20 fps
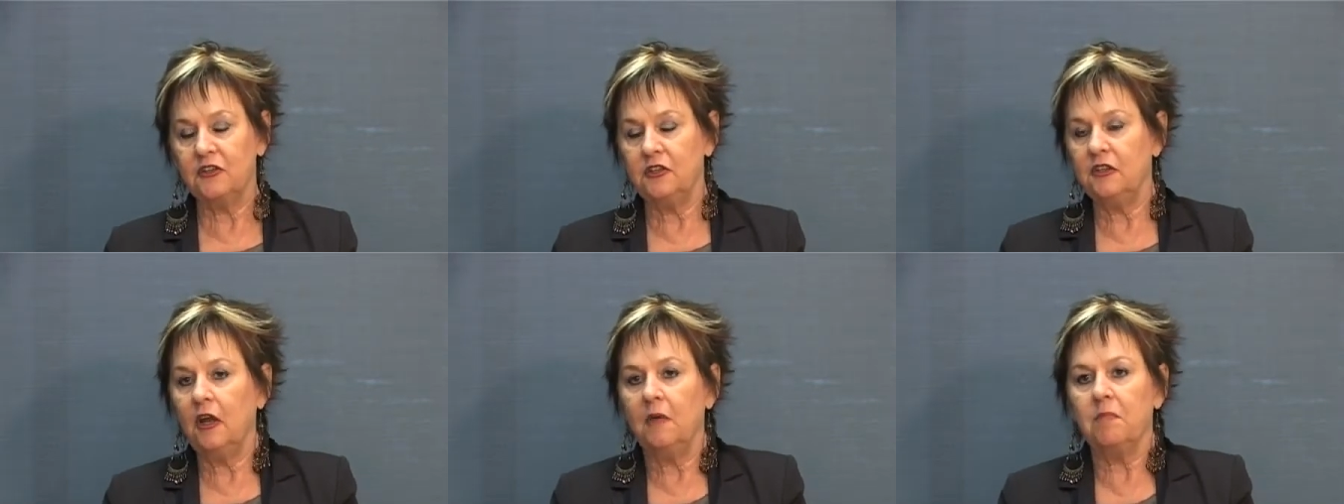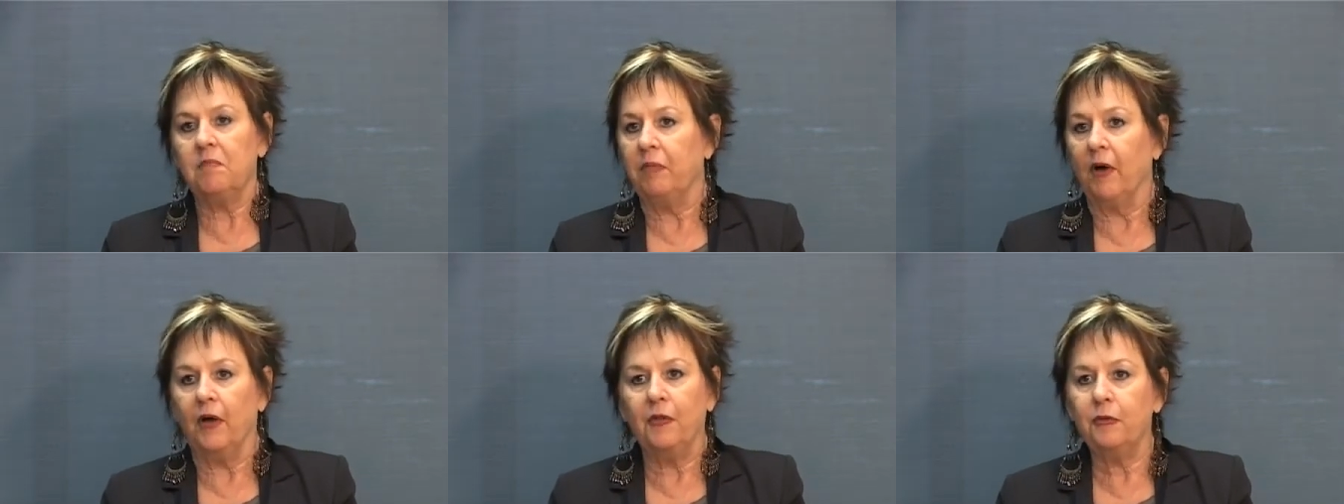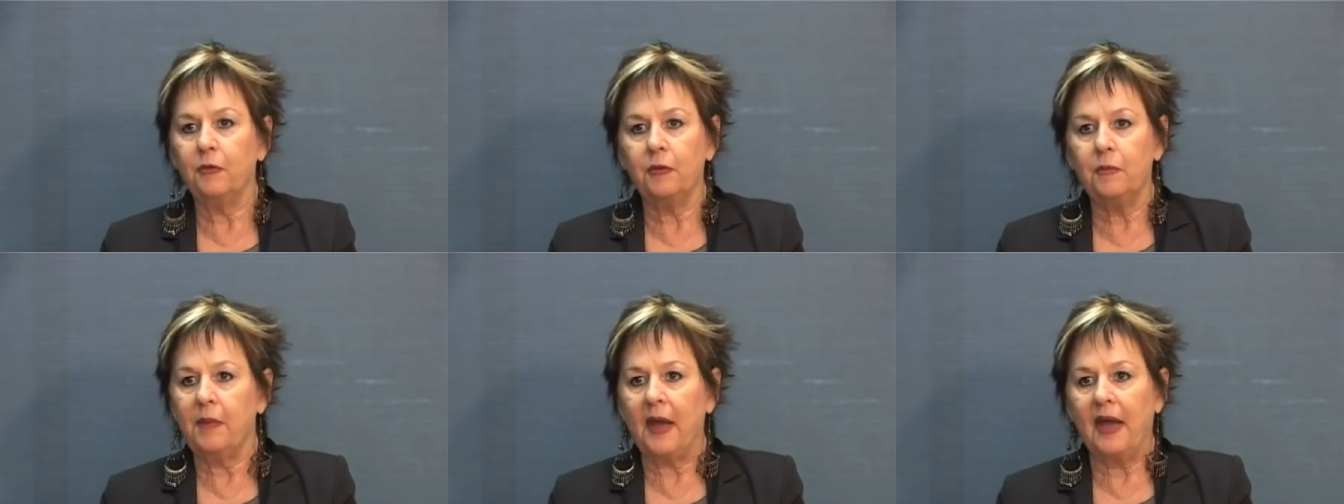you don't
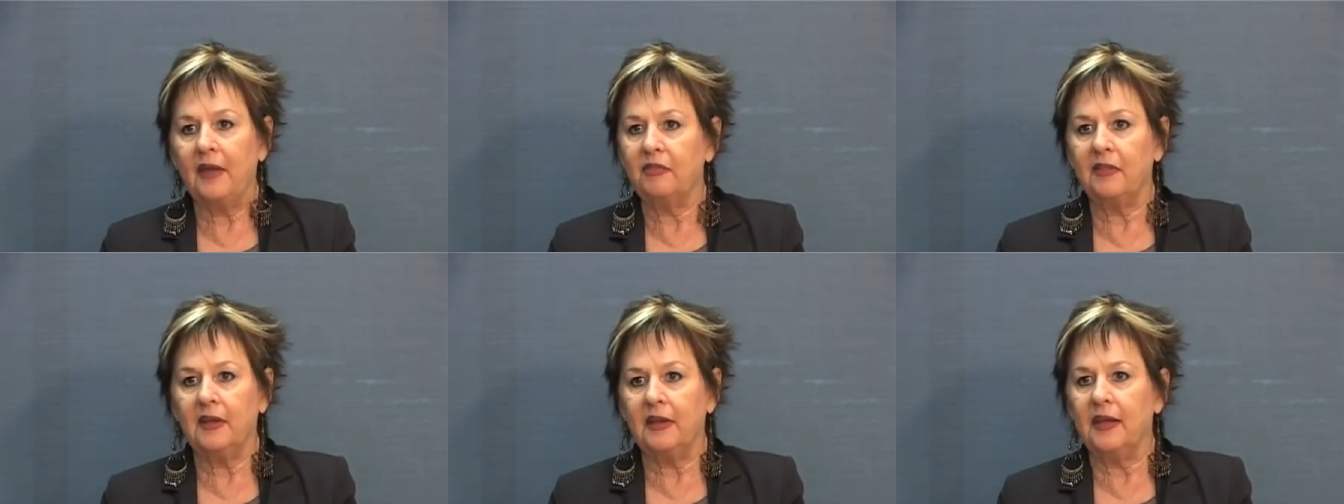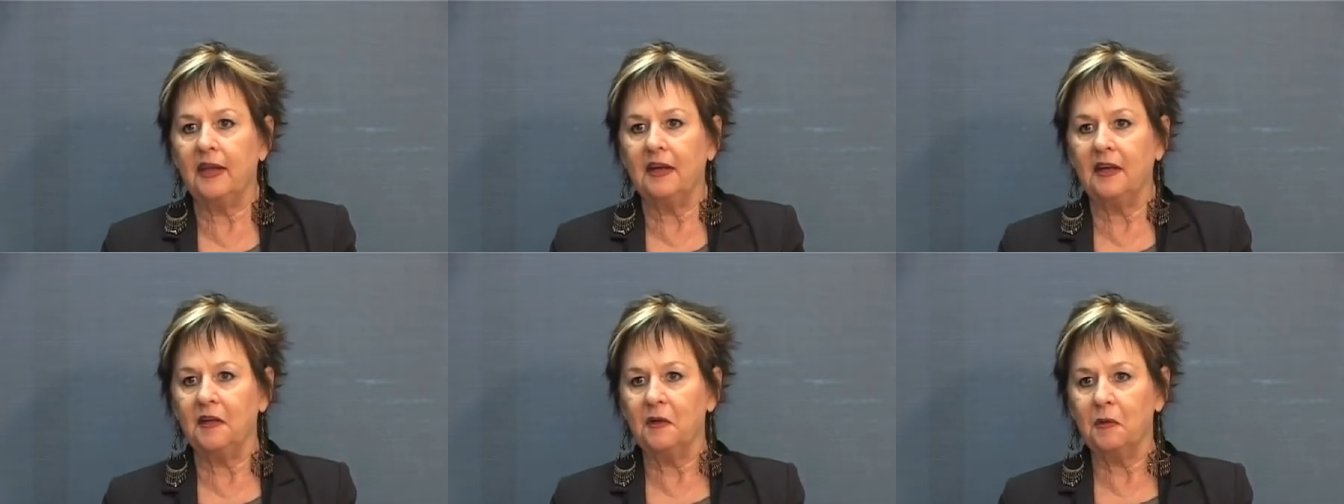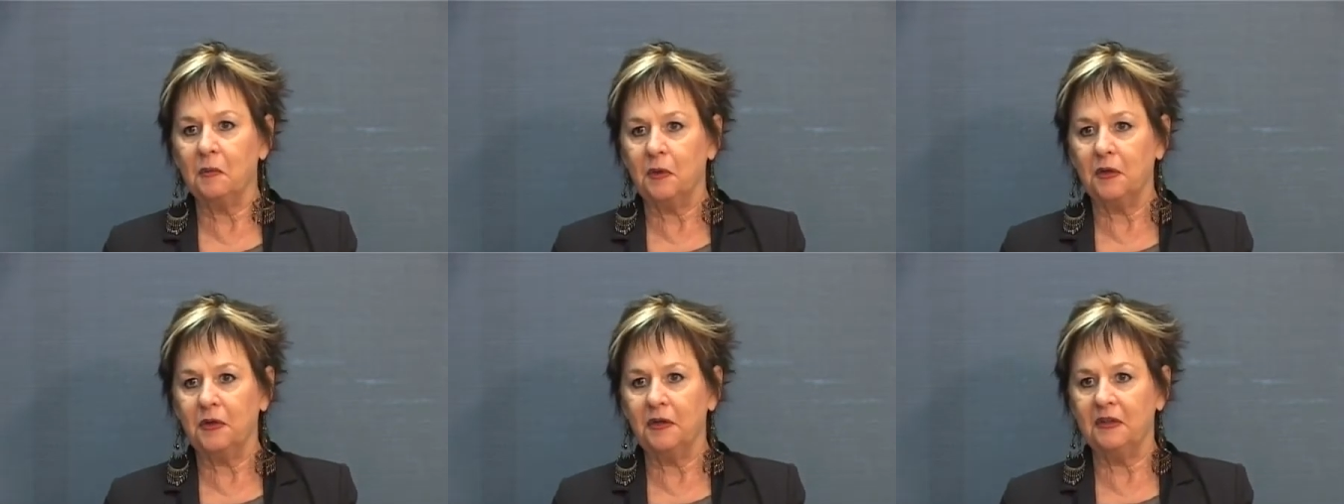bother about
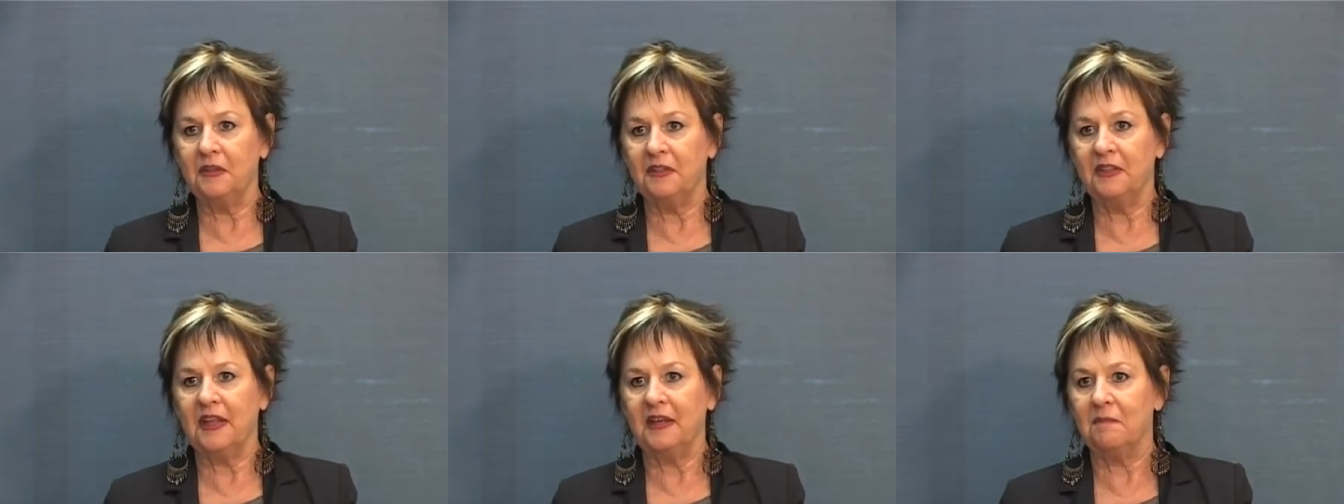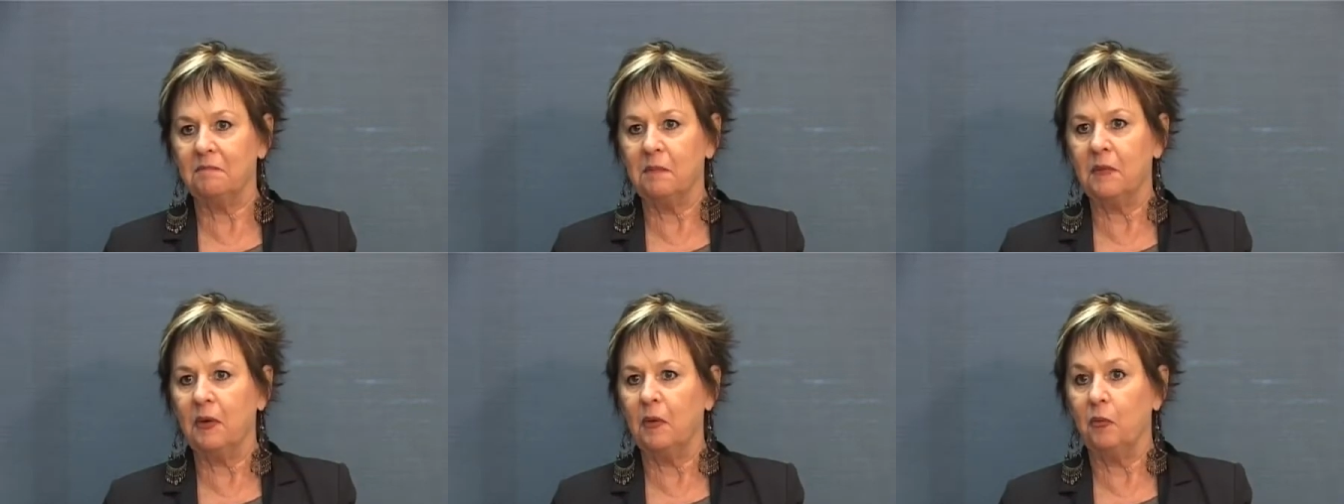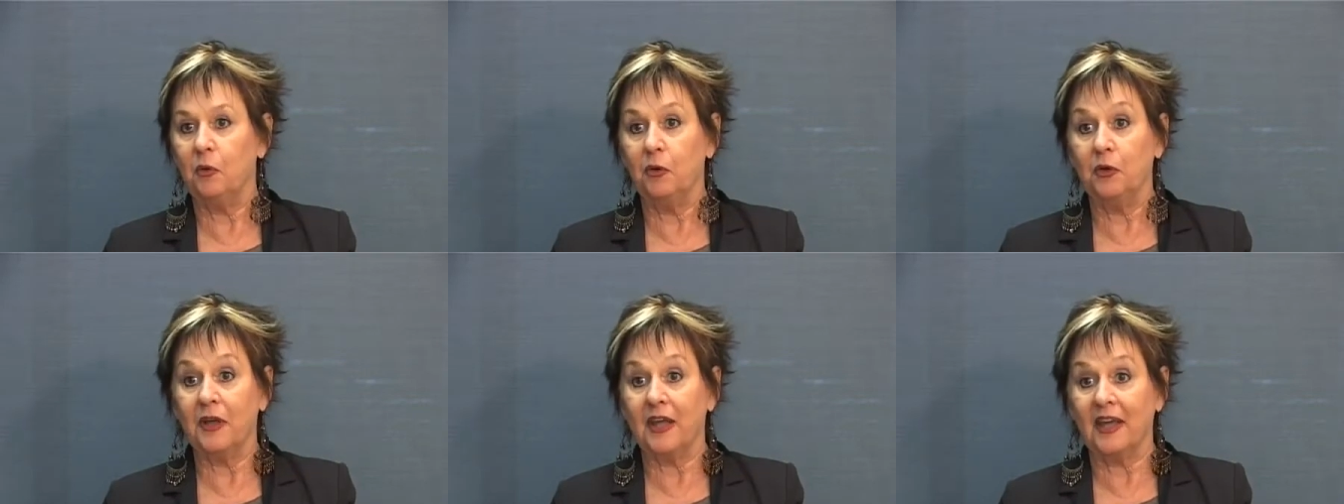them
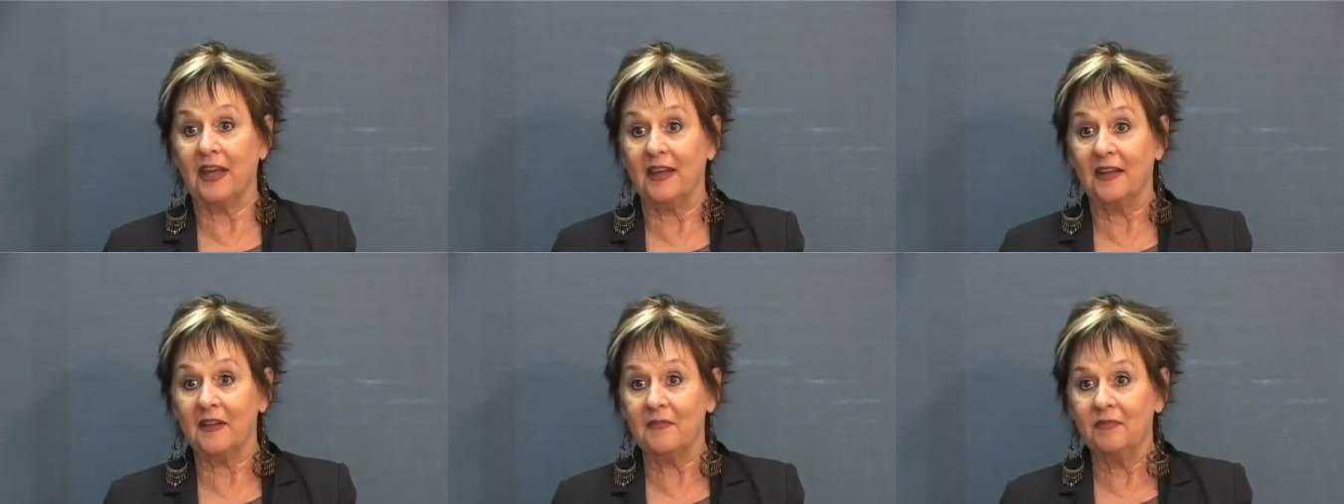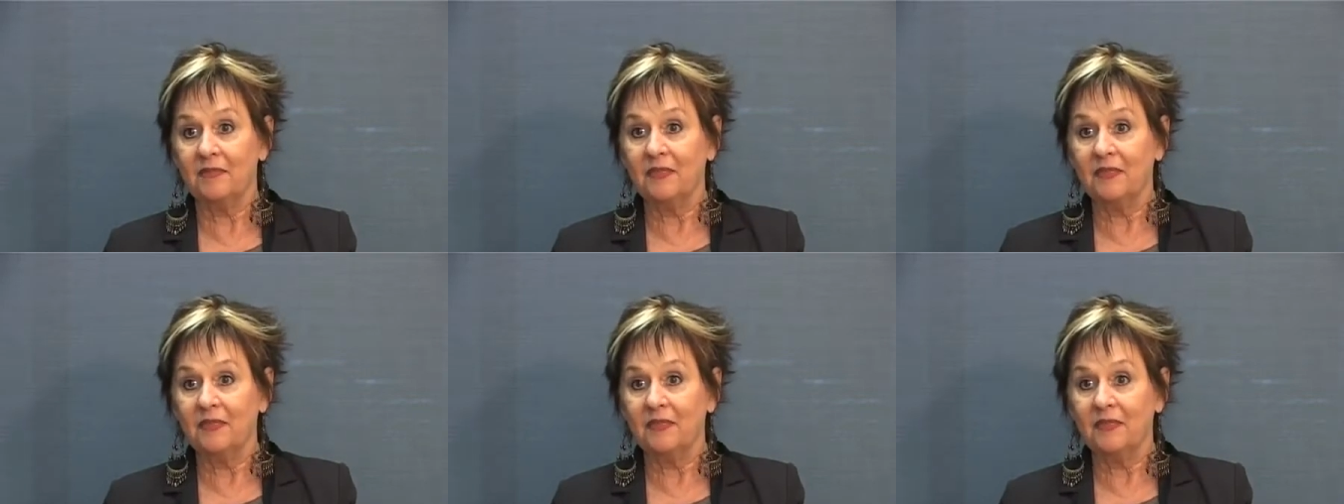working.